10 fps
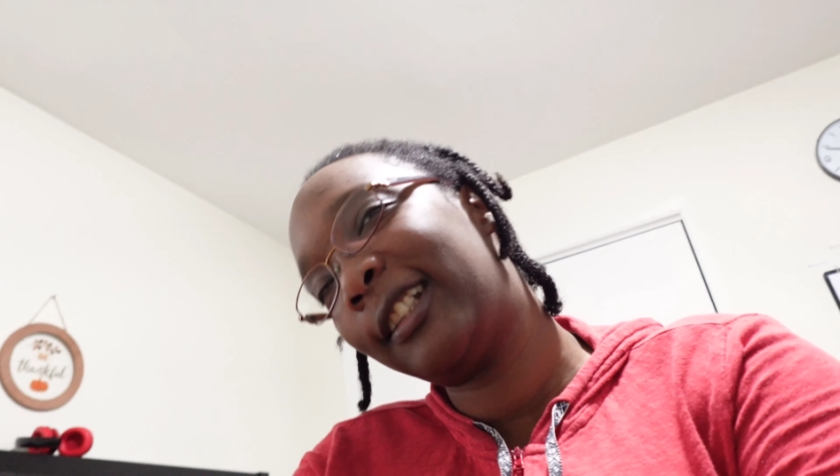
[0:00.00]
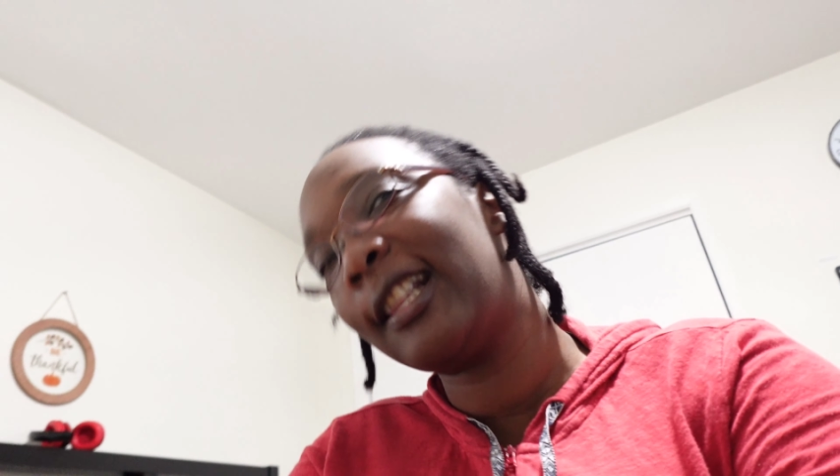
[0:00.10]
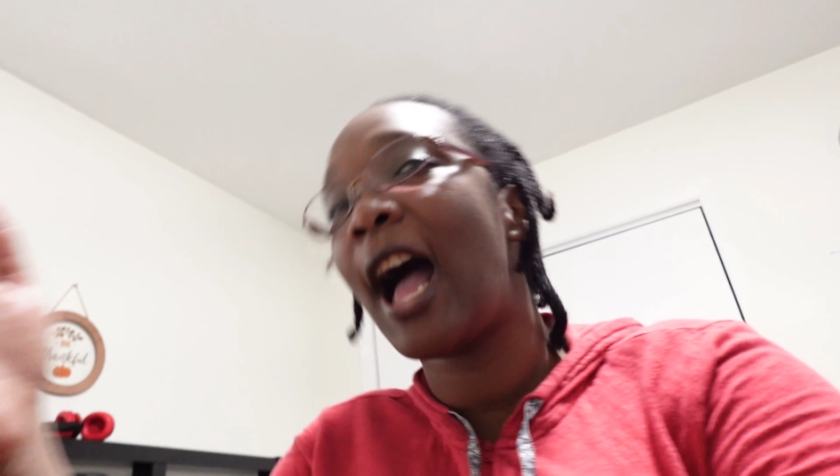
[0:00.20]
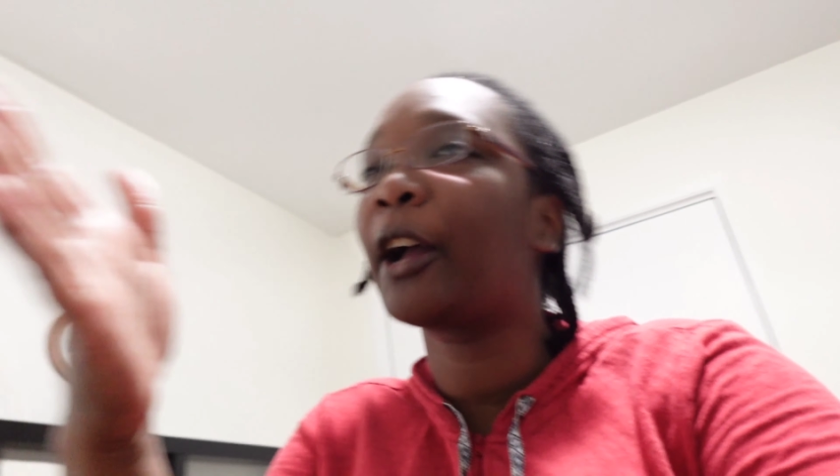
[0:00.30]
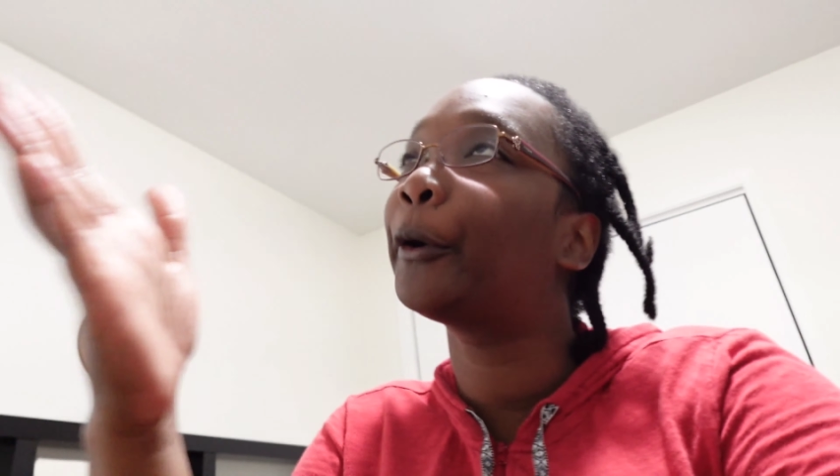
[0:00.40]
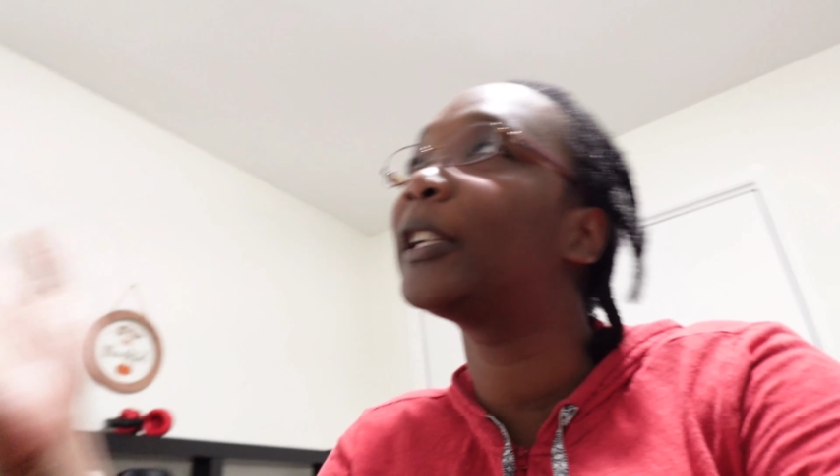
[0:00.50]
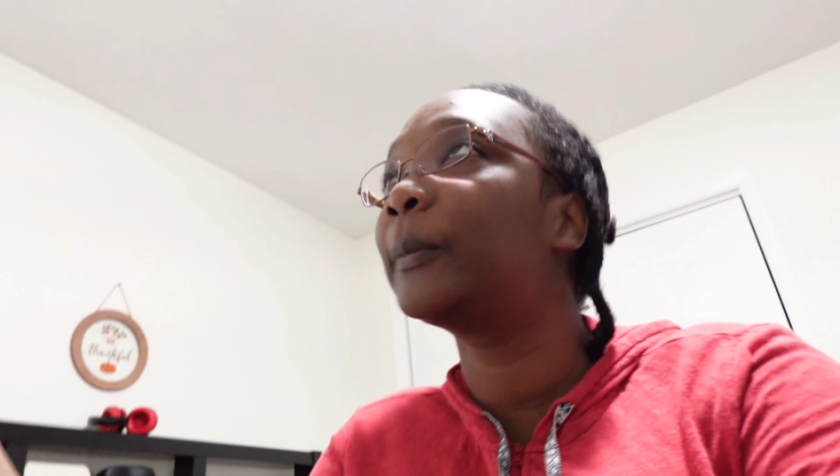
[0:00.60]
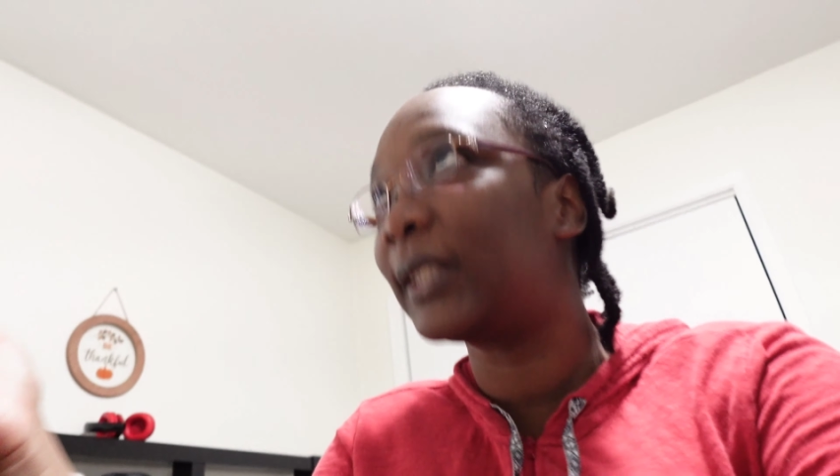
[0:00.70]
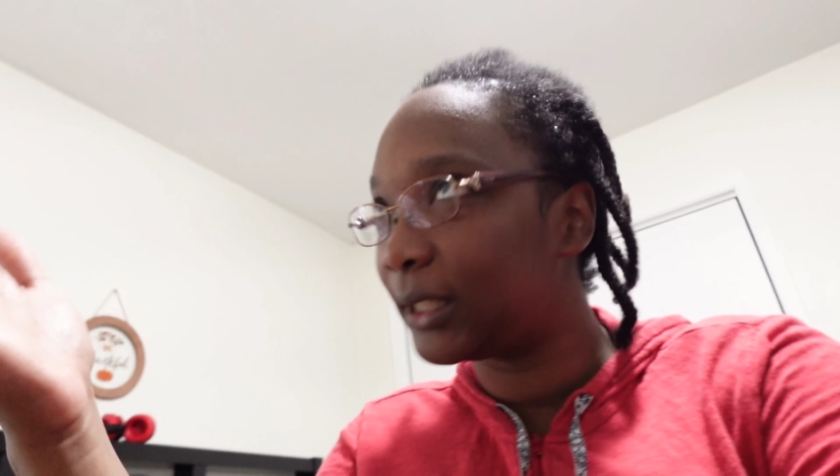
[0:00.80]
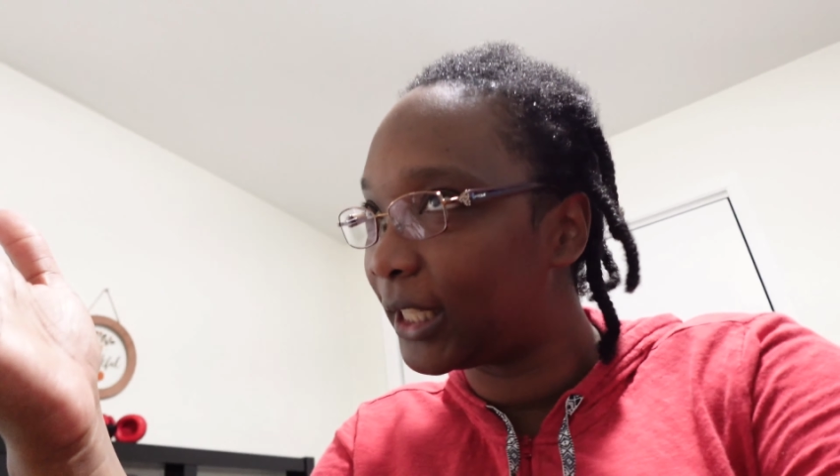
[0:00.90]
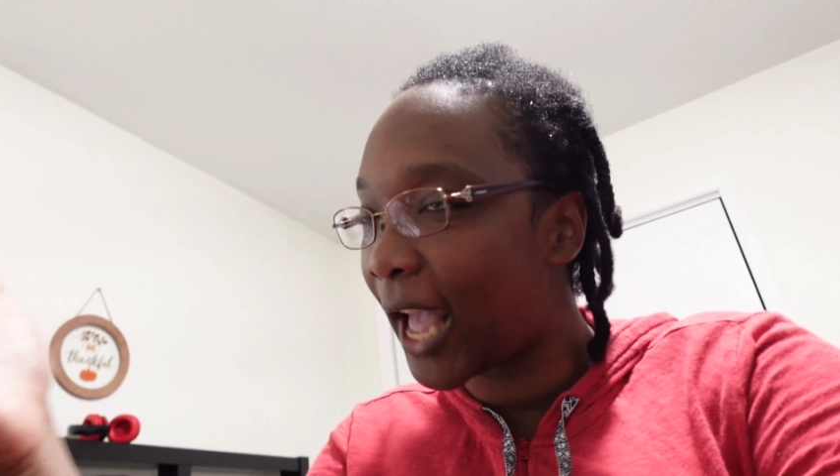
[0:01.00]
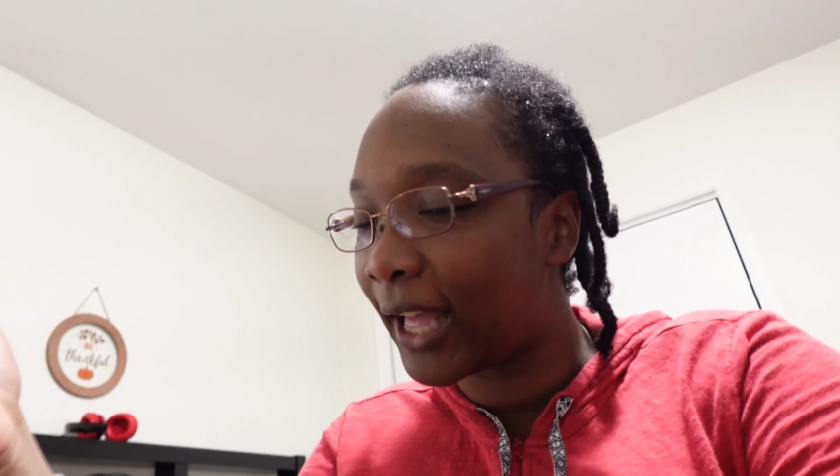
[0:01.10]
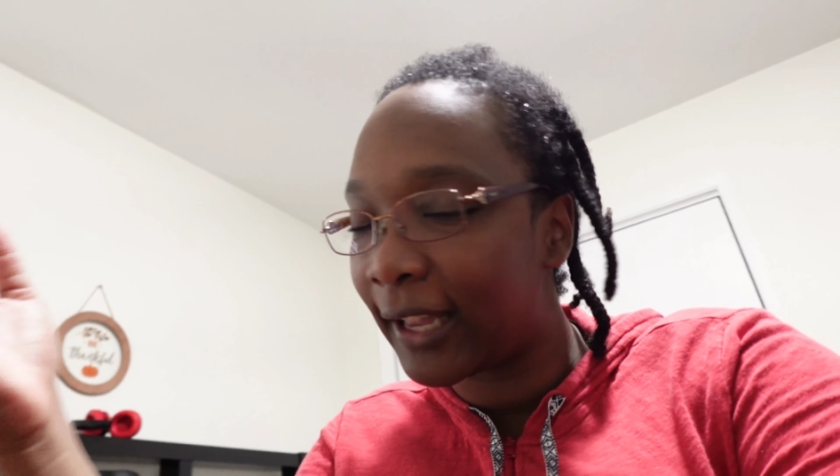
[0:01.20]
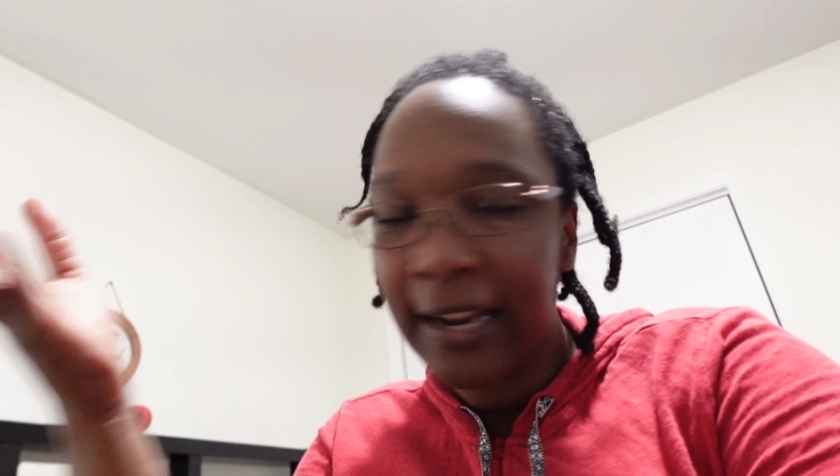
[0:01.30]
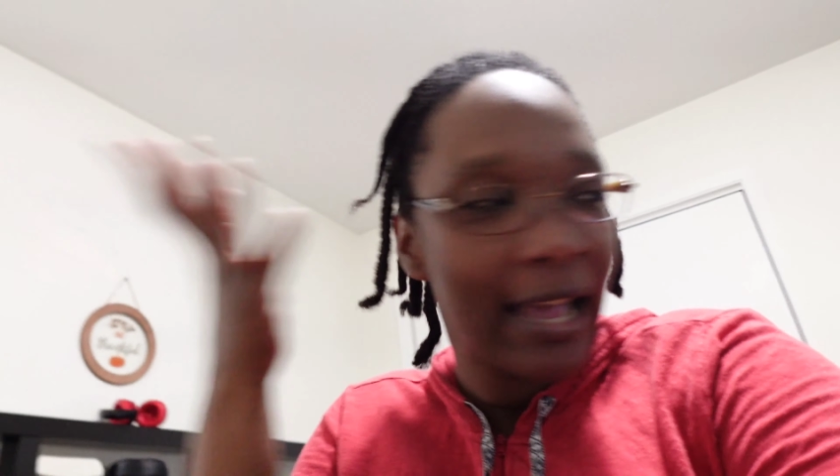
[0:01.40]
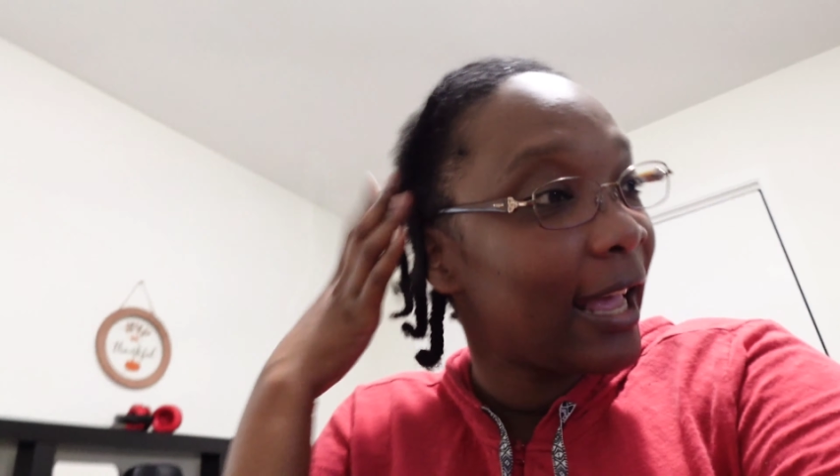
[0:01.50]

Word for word: It's not Christmassy yet.